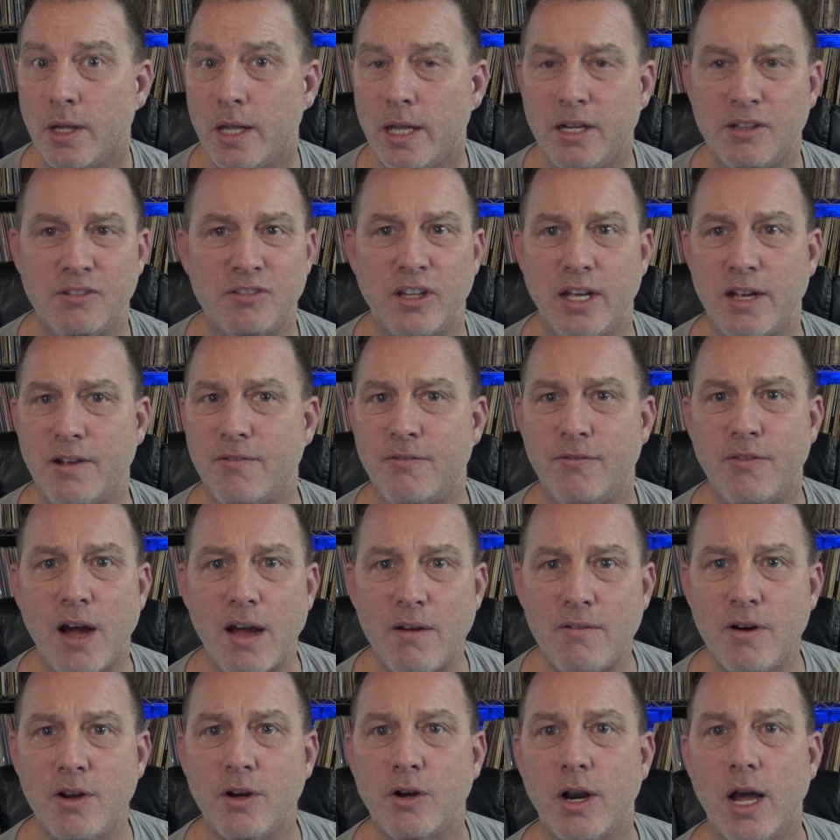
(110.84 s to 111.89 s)
And it's like
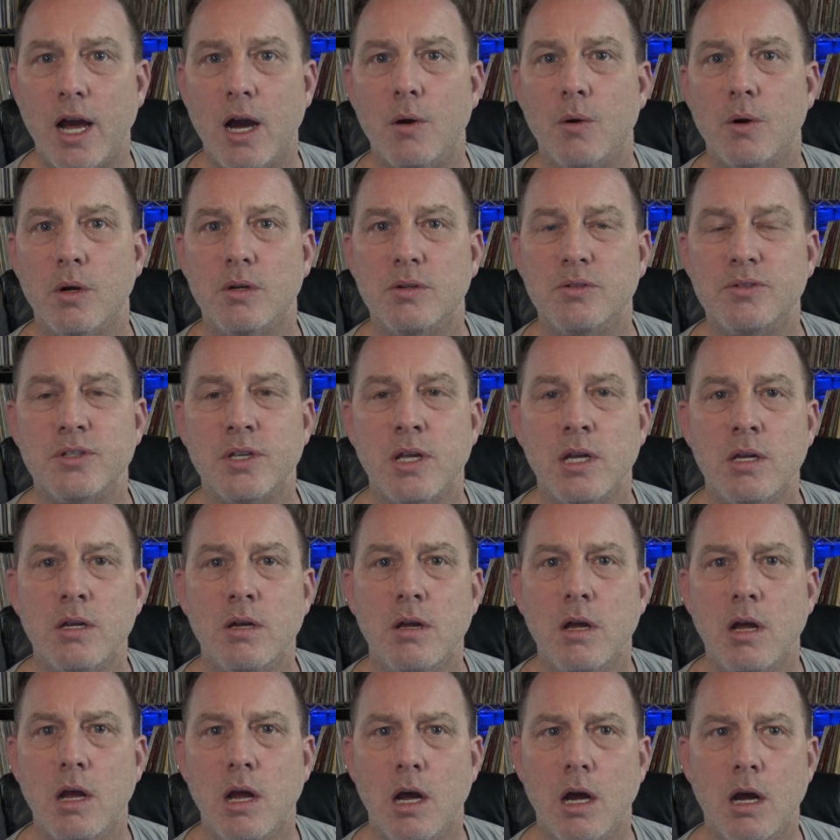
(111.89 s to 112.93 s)
500 hours
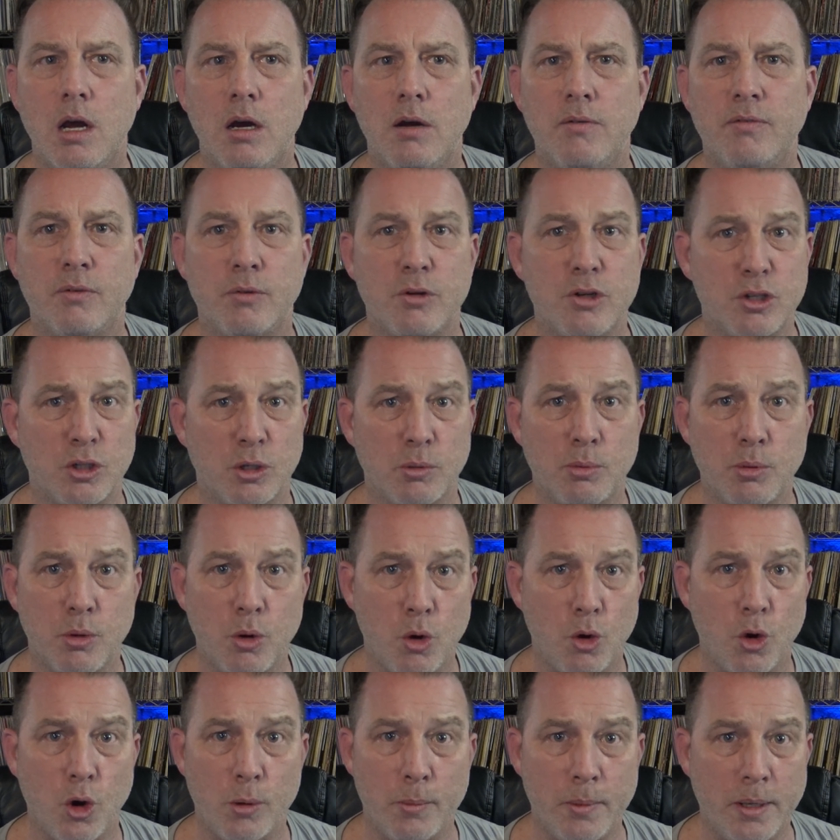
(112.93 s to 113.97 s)
of original
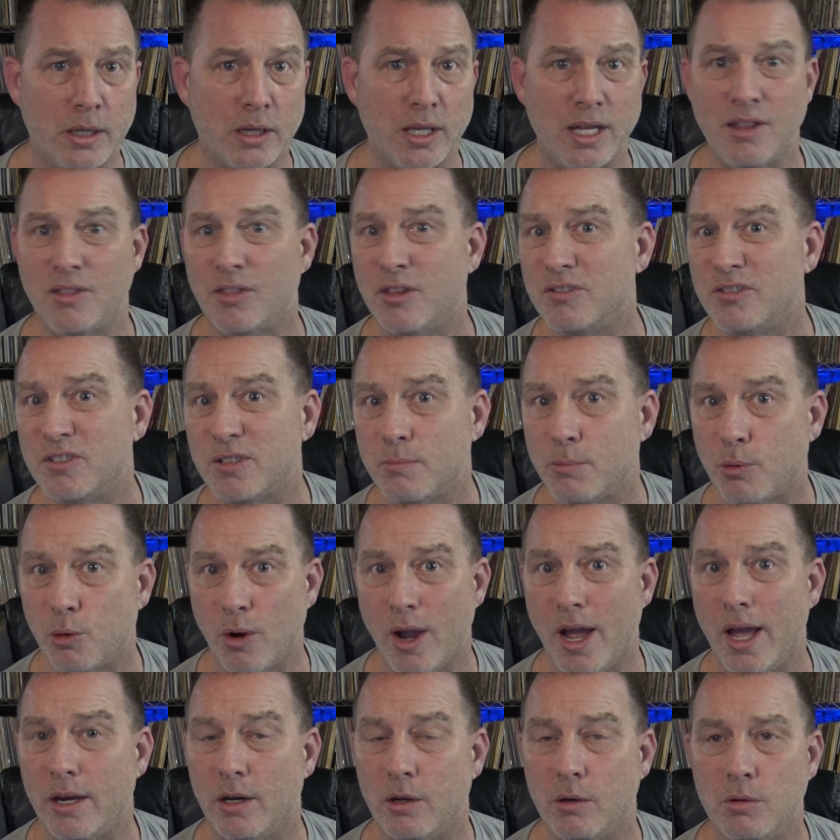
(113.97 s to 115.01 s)
programming, like The
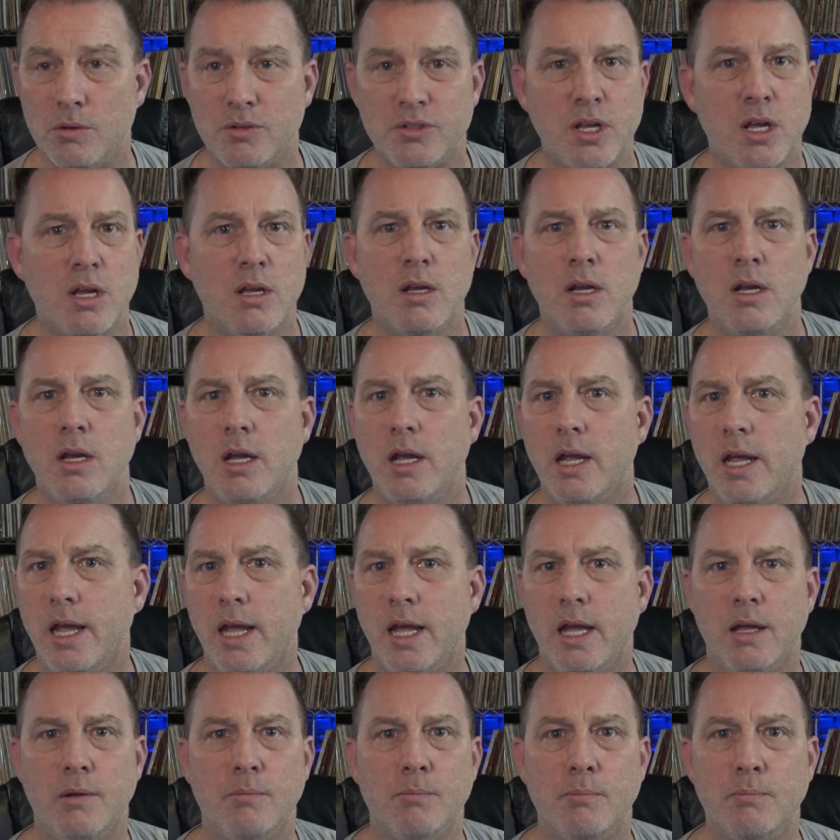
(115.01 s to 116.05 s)
Sopranos
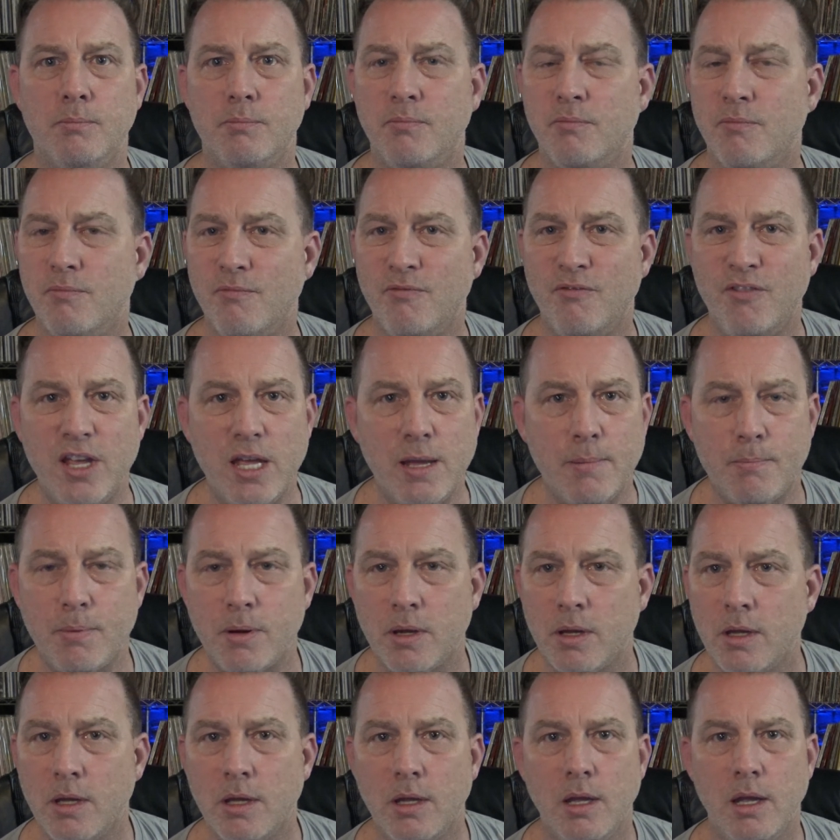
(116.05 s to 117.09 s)
and Veep
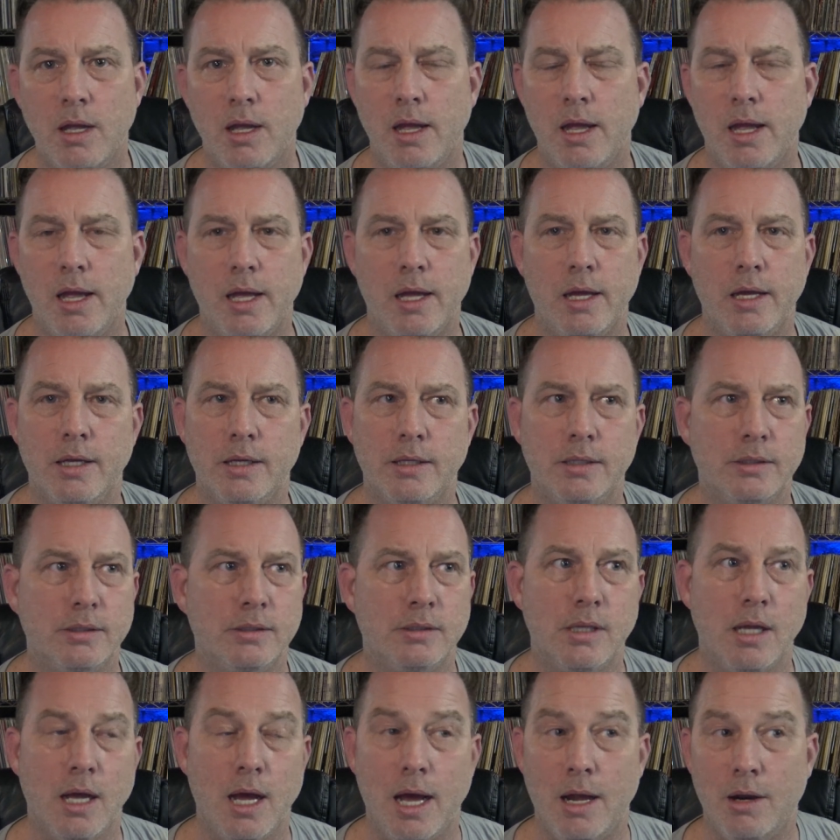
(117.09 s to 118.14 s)

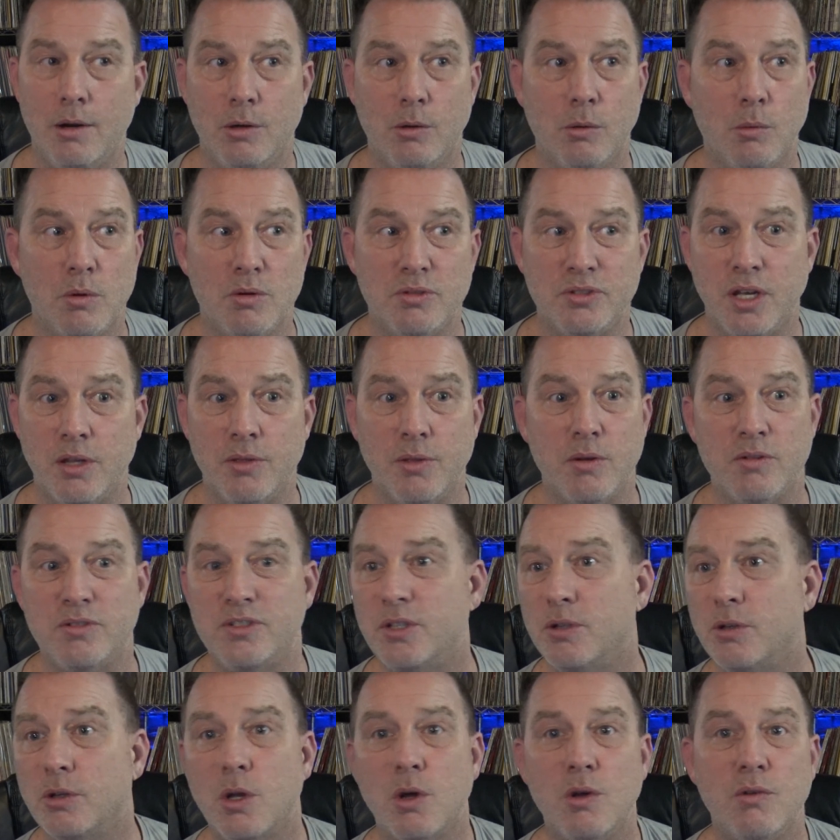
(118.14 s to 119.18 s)
and I don't know what was on there,
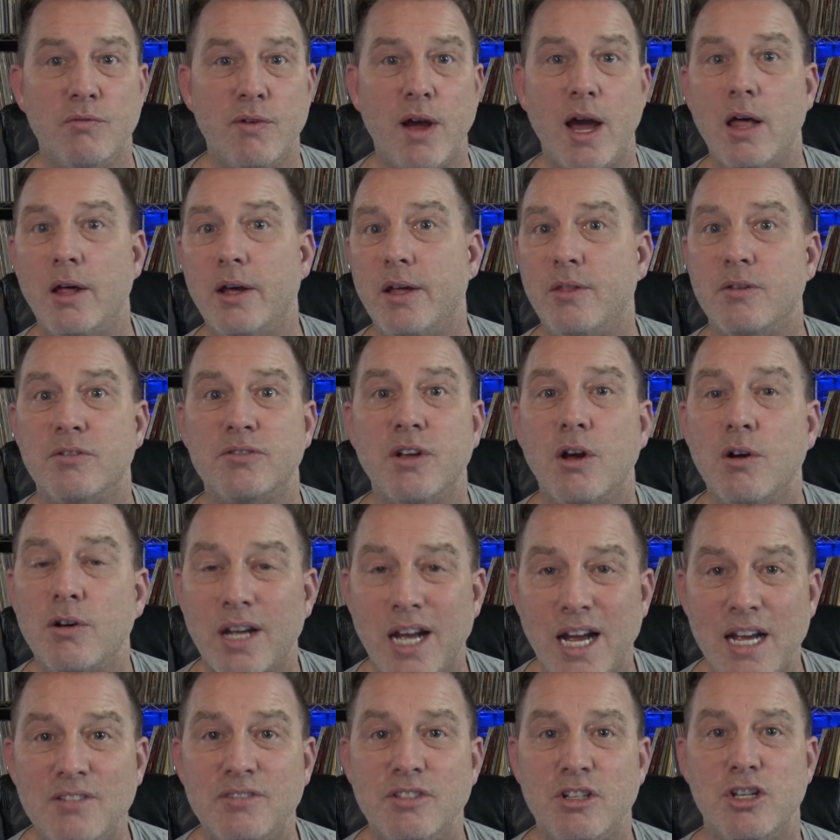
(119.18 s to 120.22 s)
Silicon Valley. There's all
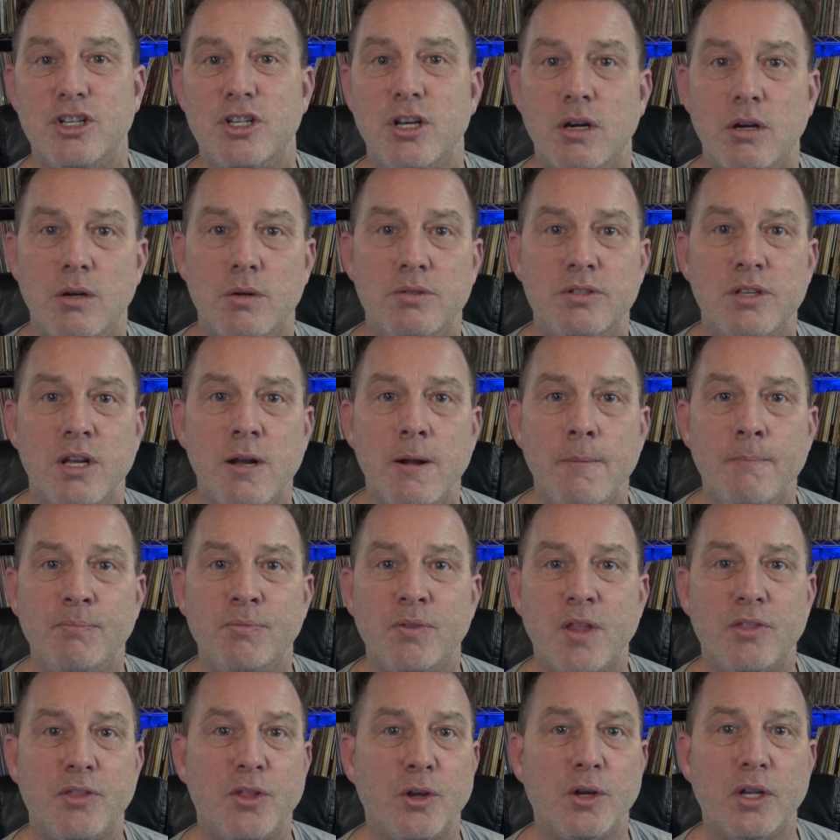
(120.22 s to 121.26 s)
kinds of shows
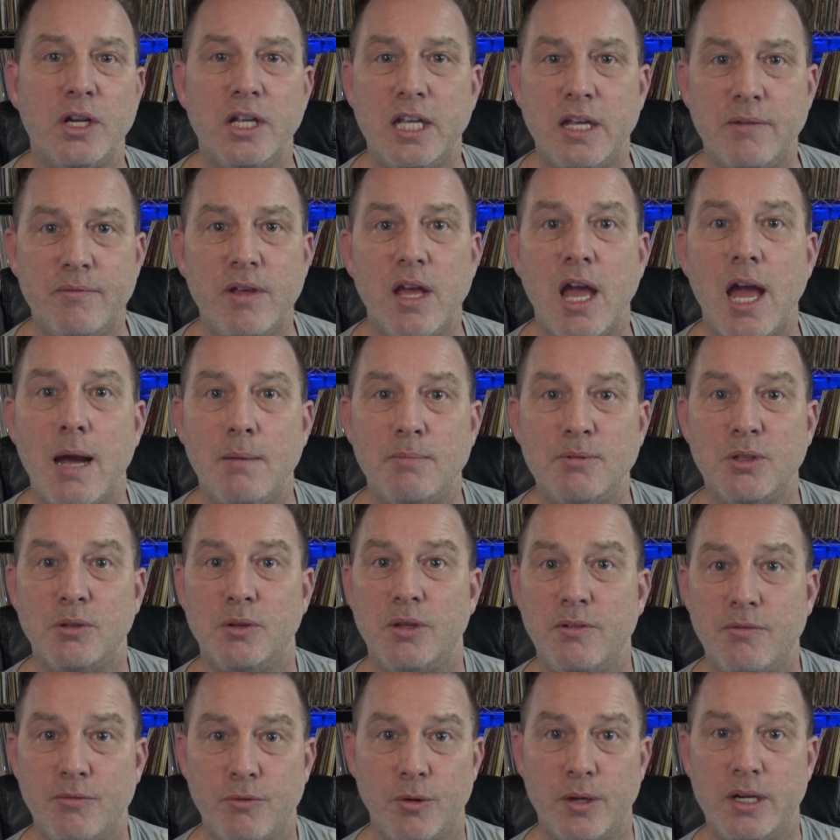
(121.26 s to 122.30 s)
that they're going to give you
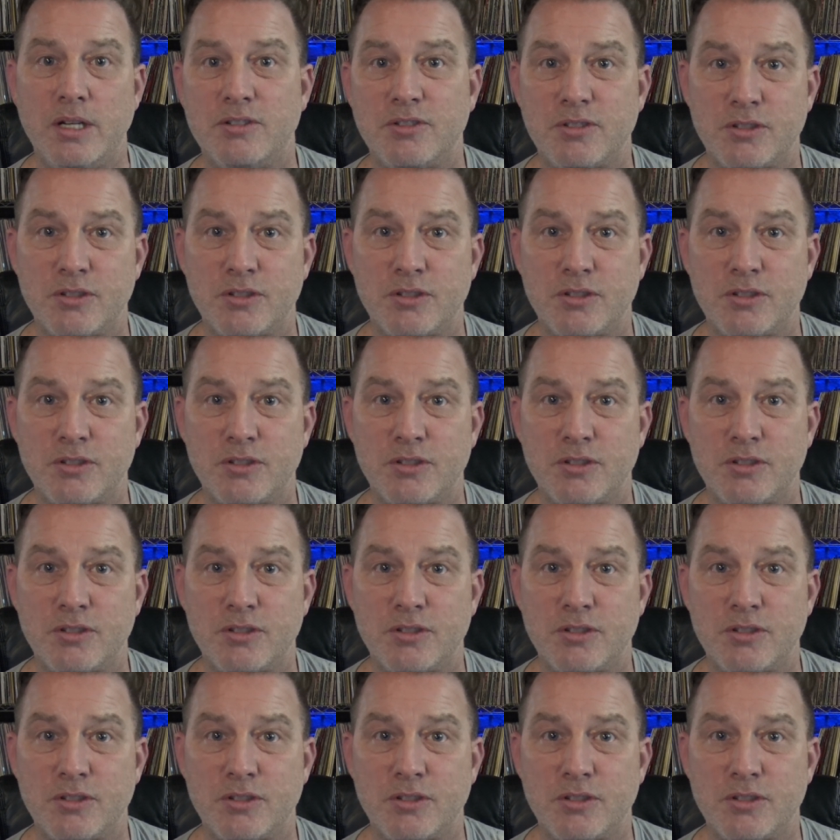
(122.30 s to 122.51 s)
absolutely free to